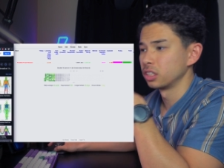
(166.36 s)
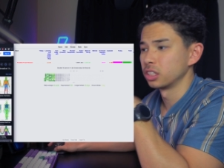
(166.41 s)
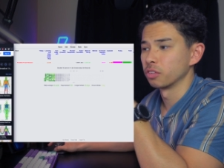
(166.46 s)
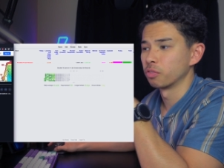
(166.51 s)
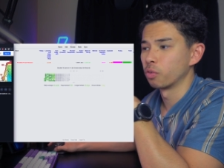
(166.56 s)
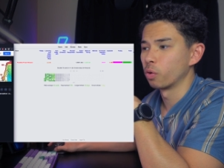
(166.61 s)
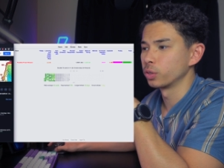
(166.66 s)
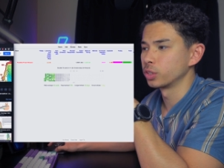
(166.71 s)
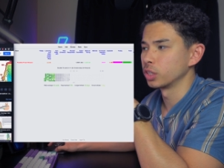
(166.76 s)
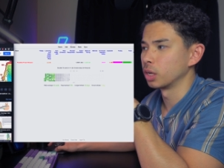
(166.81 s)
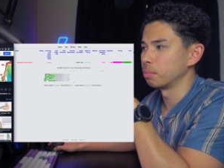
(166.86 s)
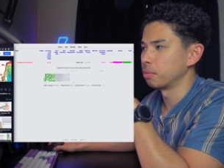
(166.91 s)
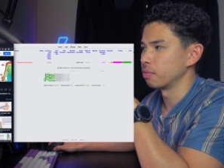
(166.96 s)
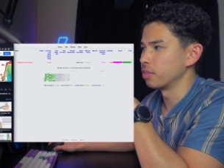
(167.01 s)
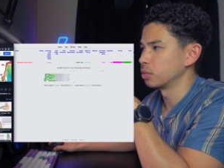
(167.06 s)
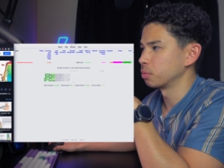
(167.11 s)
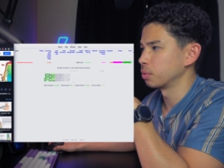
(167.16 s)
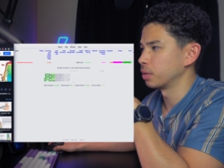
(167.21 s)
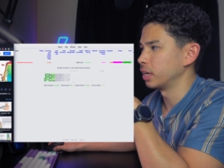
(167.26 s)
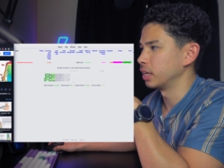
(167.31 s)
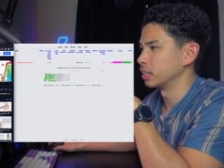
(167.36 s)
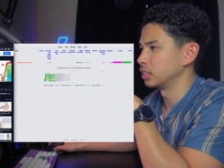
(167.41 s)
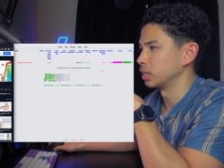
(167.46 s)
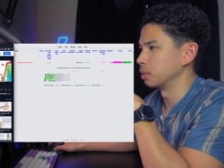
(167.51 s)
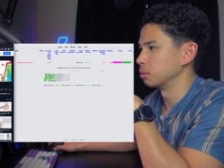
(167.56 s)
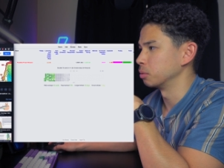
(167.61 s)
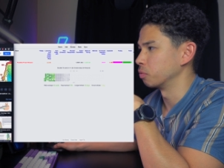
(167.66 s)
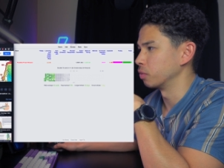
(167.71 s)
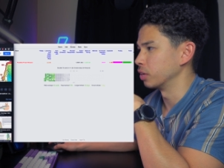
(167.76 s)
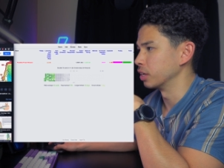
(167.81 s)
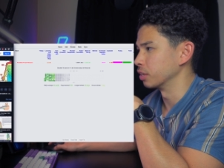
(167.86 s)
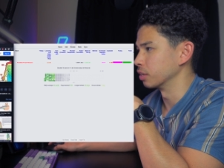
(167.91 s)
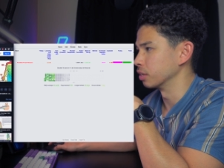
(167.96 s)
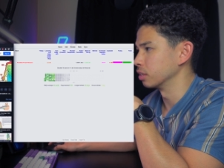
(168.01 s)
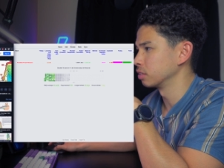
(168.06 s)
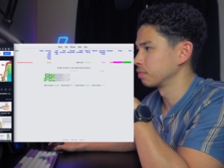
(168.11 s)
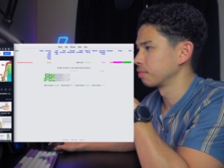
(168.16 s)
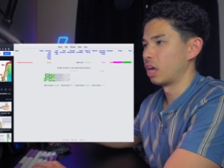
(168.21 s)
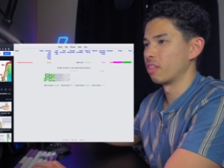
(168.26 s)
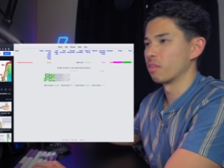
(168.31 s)
So for example, this one here seems really
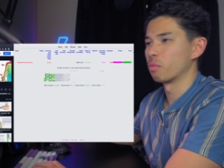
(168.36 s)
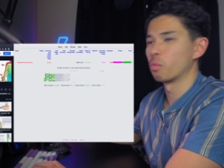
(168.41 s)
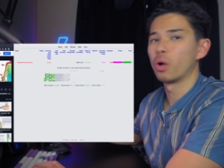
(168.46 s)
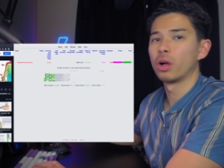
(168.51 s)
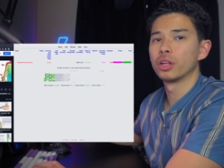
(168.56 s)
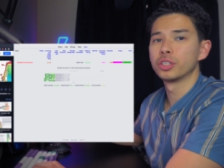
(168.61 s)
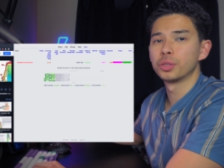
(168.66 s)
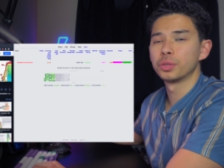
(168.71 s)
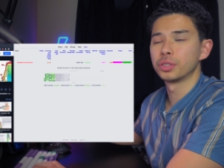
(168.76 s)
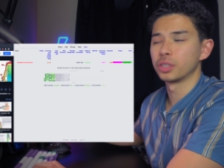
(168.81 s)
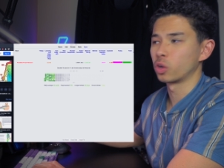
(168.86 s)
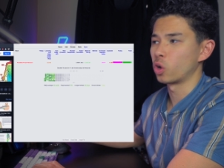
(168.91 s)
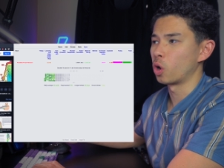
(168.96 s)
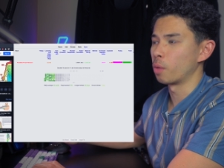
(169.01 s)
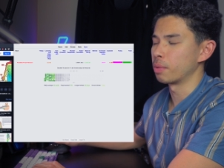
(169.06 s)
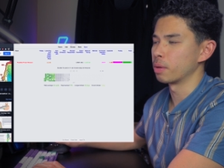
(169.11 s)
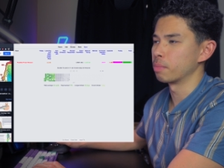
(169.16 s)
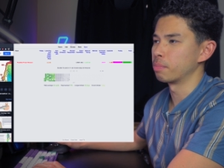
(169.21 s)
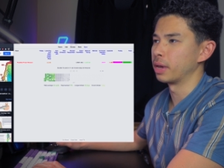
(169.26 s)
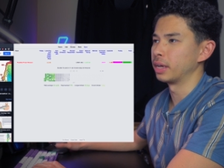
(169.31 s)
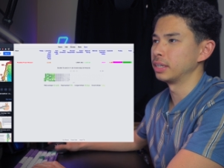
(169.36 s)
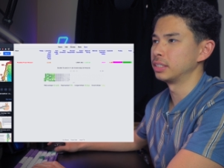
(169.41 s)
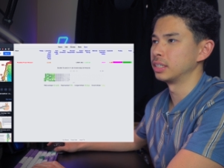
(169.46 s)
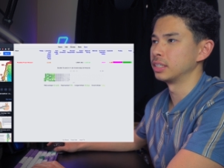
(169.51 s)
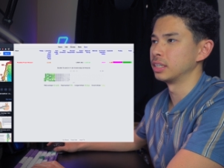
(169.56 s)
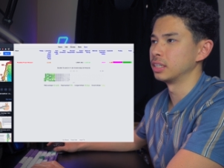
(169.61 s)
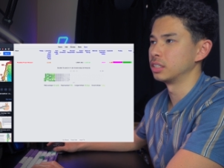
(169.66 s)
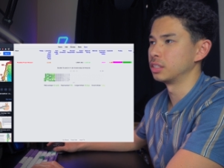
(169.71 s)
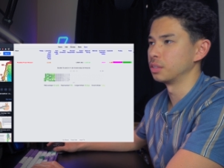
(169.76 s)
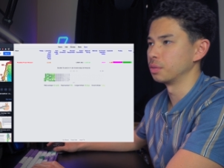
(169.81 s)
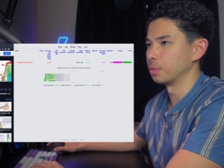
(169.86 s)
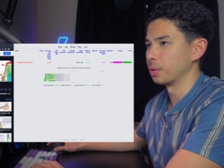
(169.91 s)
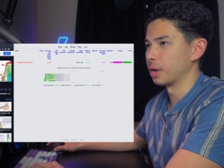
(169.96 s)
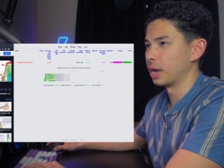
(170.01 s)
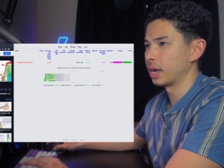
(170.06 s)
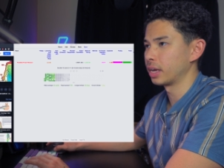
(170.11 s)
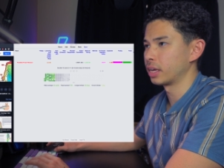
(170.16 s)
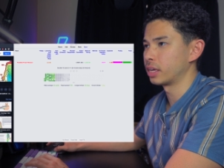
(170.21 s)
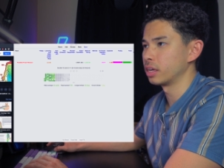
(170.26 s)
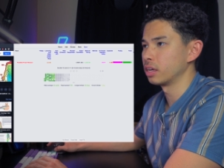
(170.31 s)
good. And then what I'll do is I'll copy and paste it into
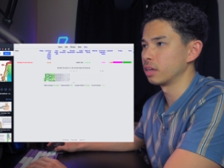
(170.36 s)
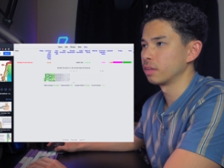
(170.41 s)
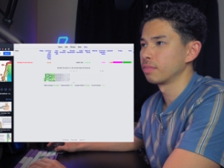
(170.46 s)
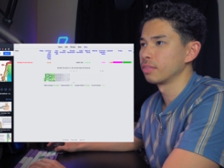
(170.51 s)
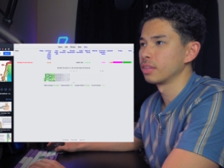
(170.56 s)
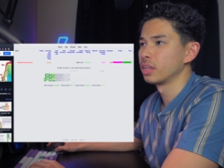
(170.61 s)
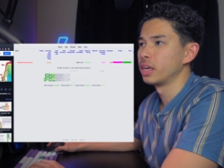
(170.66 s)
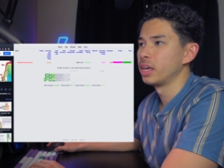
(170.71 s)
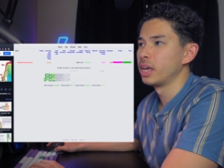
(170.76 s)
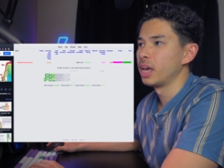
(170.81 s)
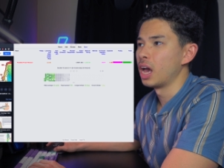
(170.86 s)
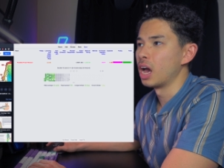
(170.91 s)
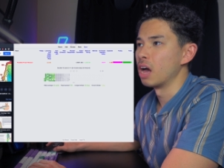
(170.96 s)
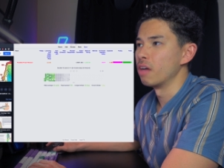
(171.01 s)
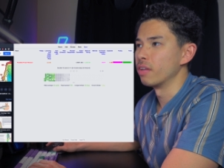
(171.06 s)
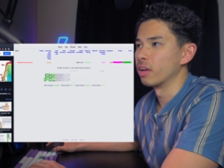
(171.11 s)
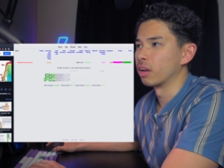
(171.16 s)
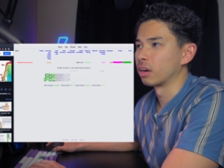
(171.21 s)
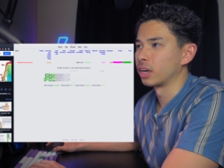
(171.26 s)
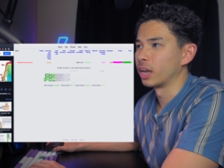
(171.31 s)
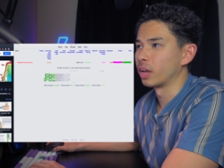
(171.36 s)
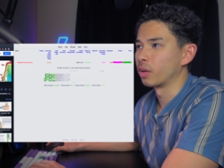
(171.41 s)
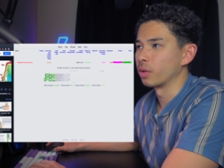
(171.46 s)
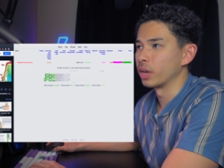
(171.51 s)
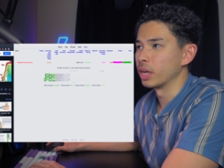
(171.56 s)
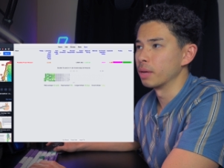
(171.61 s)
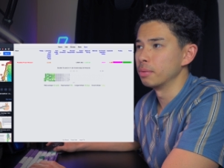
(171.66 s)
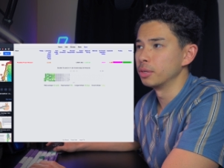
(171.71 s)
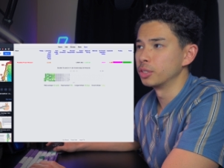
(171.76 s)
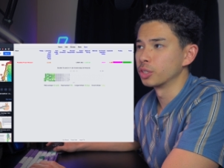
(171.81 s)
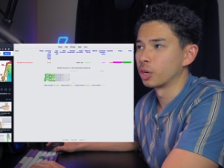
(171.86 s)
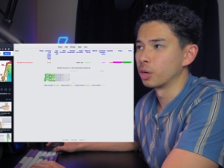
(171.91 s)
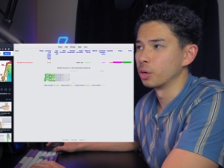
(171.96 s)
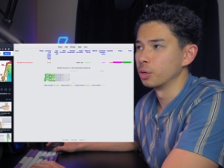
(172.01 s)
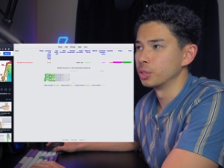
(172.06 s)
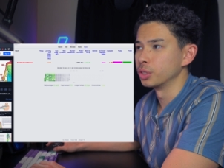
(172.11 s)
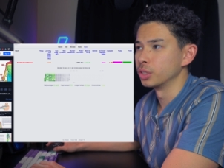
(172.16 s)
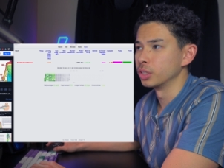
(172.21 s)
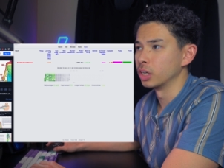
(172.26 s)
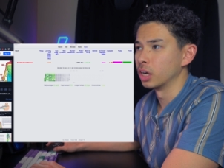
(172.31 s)
Anki, and then I'll click on image
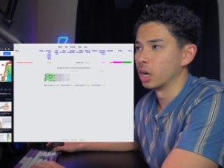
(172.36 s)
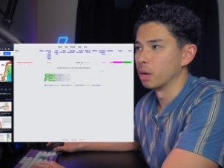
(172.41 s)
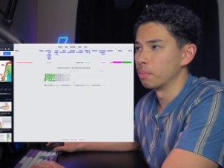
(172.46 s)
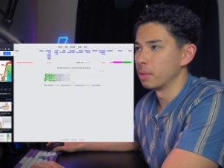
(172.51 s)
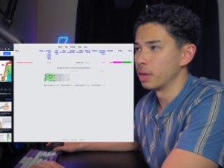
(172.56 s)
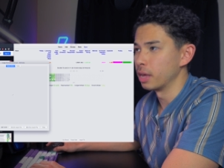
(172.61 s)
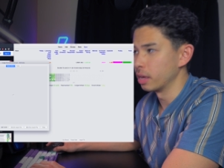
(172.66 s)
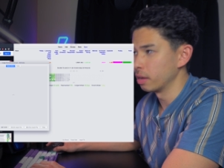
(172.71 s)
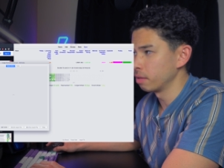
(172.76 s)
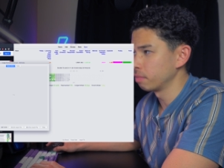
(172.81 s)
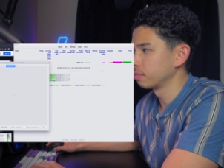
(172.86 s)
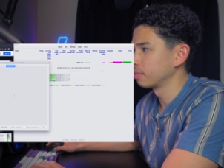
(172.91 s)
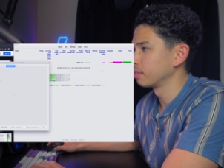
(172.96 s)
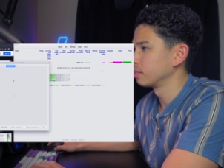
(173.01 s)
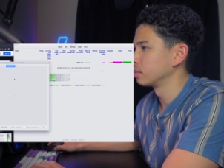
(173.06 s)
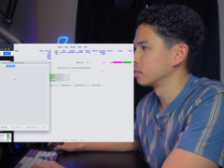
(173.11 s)
occlusion up here.